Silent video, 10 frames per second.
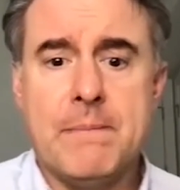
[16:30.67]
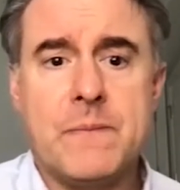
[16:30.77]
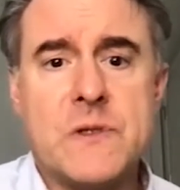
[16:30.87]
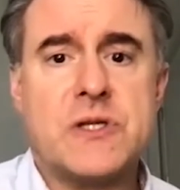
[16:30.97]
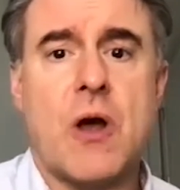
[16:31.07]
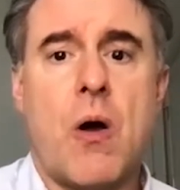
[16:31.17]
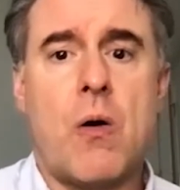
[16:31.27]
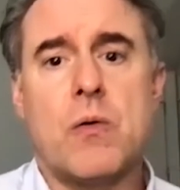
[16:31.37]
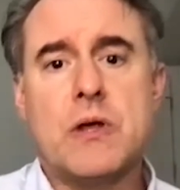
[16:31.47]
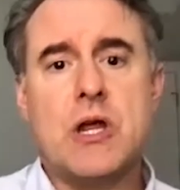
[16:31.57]

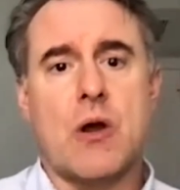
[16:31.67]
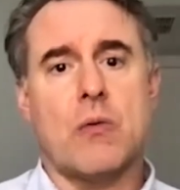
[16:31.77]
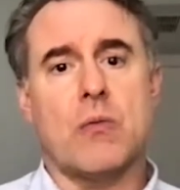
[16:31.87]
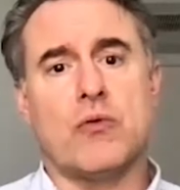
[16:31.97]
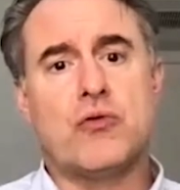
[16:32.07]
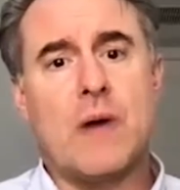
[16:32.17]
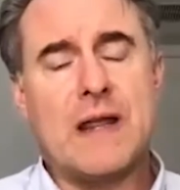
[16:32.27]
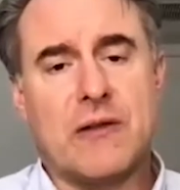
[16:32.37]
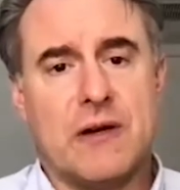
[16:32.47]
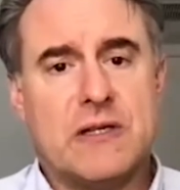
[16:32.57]
So,
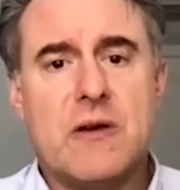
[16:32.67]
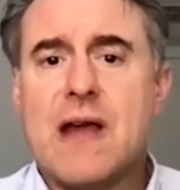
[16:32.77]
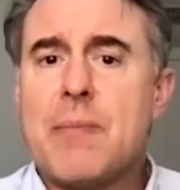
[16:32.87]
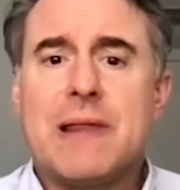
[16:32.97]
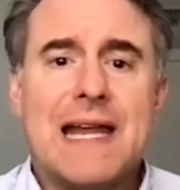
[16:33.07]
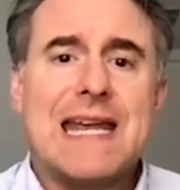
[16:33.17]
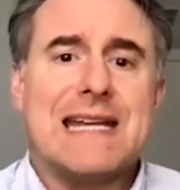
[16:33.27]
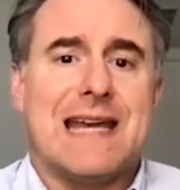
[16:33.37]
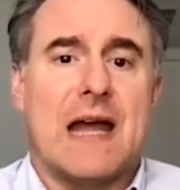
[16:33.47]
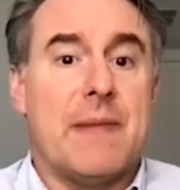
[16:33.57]
2032, you got plenty of
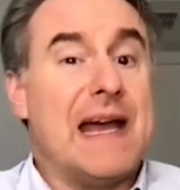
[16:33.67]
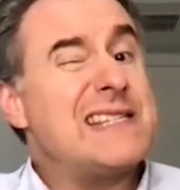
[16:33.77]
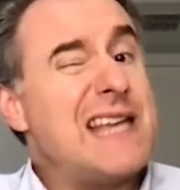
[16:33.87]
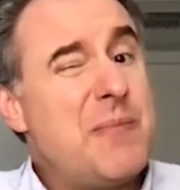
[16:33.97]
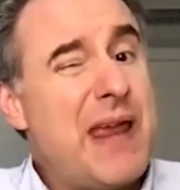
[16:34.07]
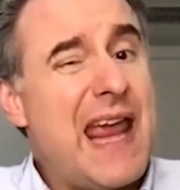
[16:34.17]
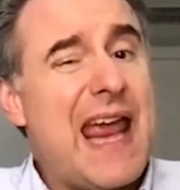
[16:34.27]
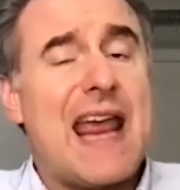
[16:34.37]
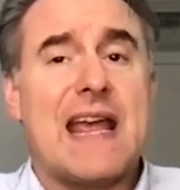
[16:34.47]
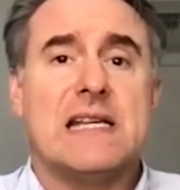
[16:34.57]
time. SAP
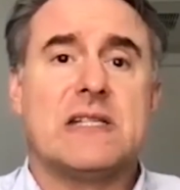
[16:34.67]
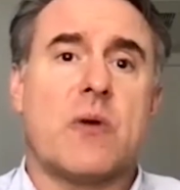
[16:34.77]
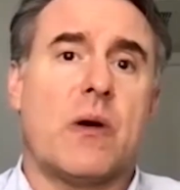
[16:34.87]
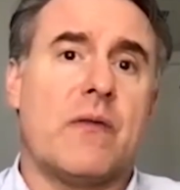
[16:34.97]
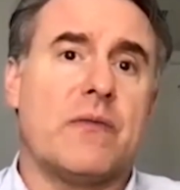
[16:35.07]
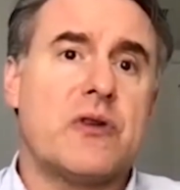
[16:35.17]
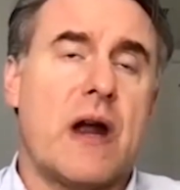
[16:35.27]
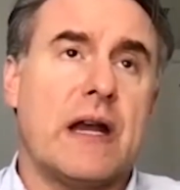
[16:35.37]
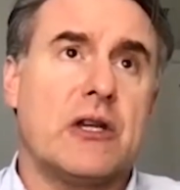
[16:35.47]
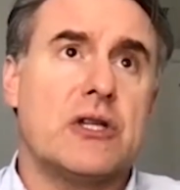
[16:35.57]
is sort of
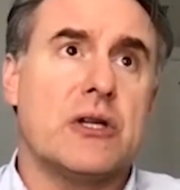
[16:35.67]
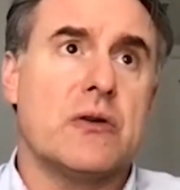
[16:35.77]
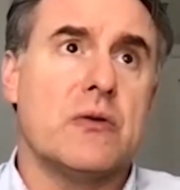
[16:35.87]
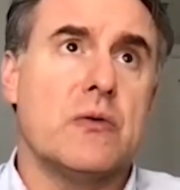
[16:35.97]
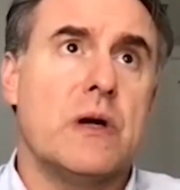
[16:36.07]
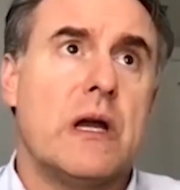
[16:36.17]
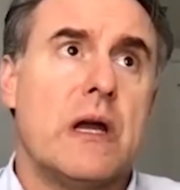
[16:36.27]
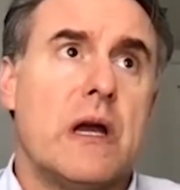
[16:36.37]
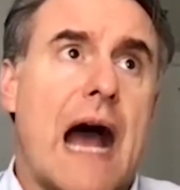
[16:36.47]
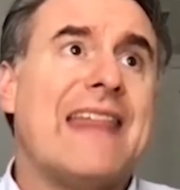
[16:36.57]
trying to,
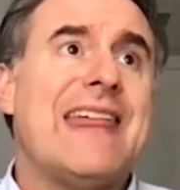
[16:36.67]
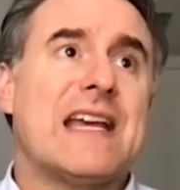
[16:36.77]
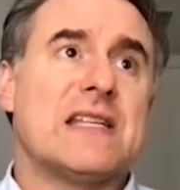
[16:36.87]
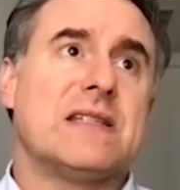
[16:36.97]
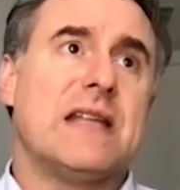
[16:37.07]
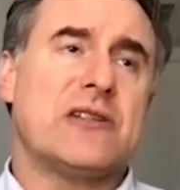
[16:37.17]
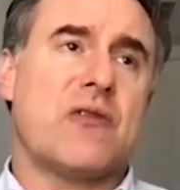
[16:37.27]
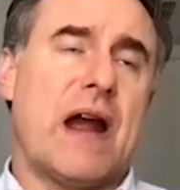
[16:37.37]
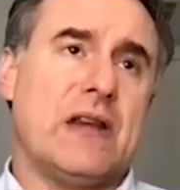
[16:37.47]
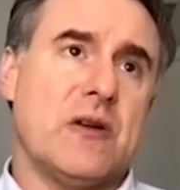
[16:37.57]
I think is not
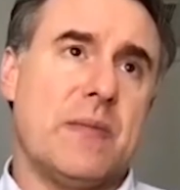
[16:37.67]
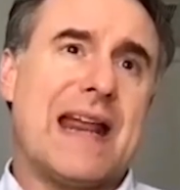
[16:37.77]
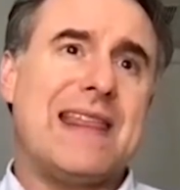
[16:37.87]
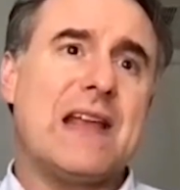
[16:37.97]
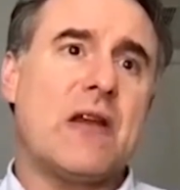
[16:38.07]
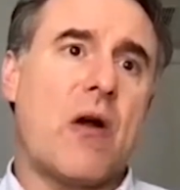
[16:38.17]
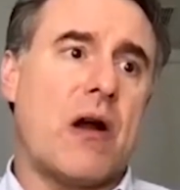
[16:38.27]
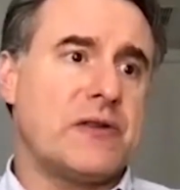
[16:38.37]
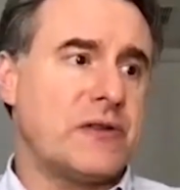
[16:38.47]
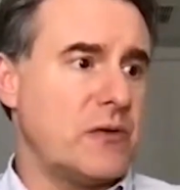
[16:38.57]
trying to, but I think they're
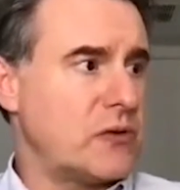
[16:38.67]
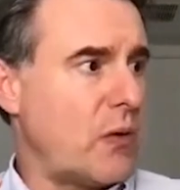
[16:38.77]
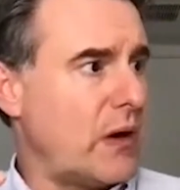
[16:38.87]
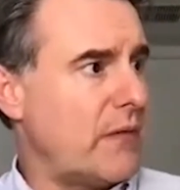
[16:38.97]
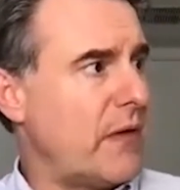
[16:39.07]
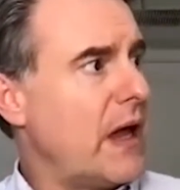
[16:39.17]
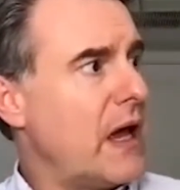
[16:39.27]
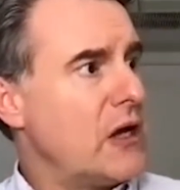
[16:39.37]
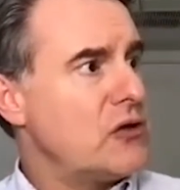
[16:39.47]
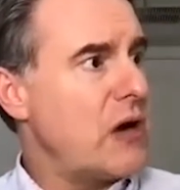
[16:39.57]
also sort of
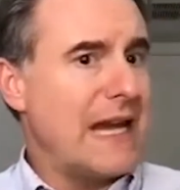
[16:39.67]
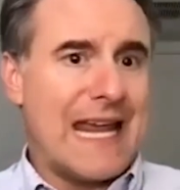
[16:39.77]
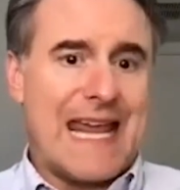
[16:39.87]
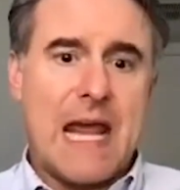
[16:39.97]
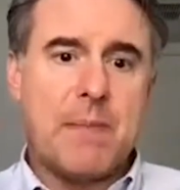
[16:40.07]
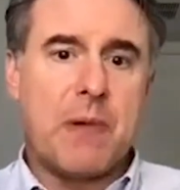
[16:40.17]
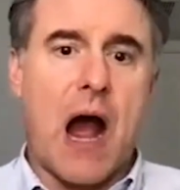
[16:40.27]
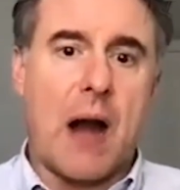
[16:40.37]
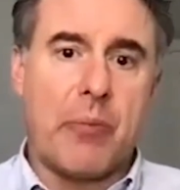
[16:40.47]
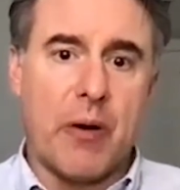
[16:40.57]
trying to keep
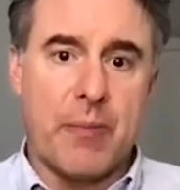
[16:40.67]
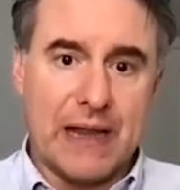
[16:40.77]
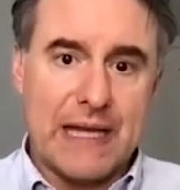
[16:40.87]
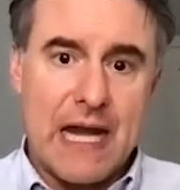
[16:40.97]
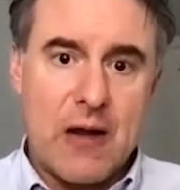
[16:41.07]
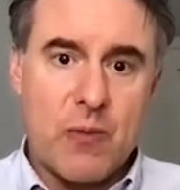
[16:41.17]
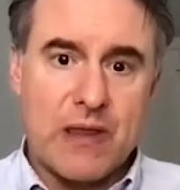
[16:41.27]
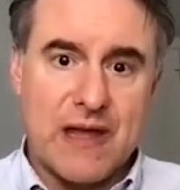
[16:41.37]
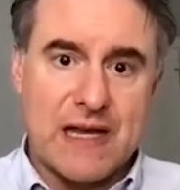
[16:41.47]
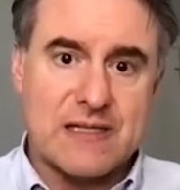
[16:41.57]
comparability
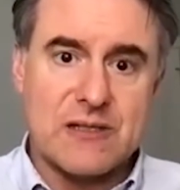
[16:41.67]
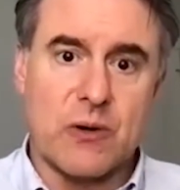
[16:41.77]
with these